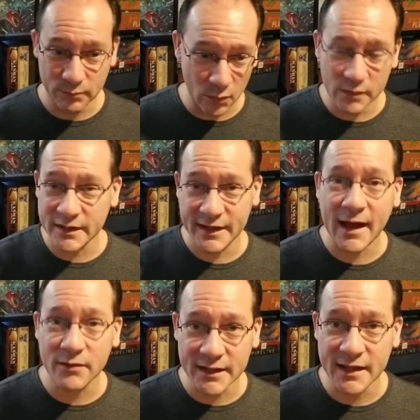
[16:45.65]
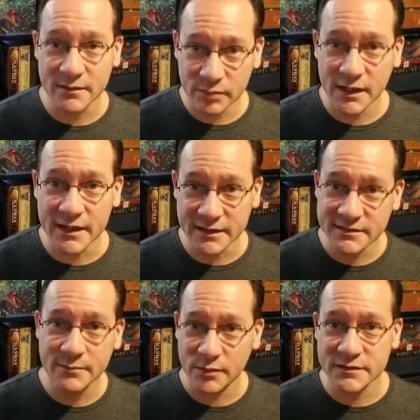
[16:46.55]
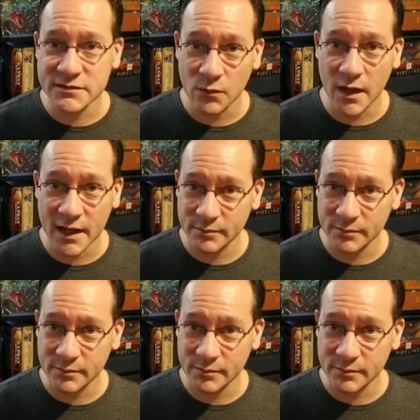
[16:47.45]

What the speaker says: pulling it out again and playing it, because I'd put this away.